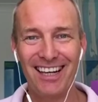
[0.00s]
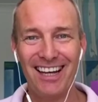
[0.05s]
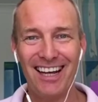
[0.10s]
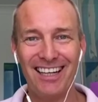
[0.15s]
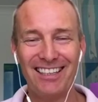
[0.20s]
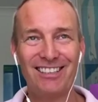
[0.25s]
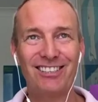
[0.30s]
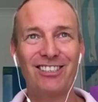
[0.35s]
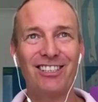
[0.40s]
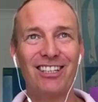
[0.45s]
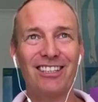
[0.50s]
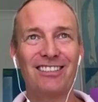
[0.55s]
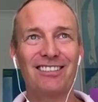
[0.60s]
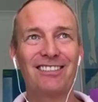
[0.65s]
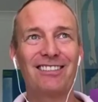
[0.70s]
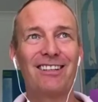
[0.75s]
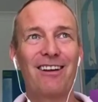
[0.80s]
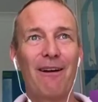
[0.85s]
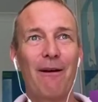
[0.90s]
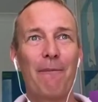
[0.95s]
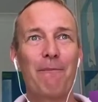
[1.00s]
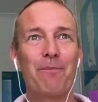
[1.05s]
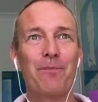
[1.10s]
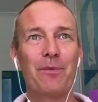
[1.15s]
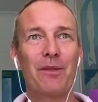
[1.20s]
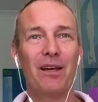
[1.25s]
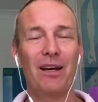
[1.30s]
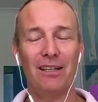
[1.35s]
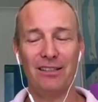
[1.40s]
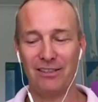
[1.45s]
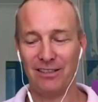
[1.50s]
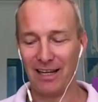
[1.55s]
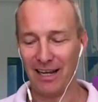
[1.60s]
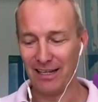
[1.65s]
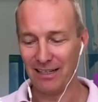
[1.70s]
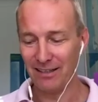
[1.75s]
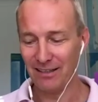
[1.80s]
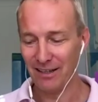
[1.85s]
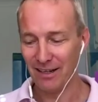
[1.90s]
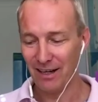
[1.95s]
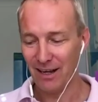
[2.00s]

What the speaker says: It's just a state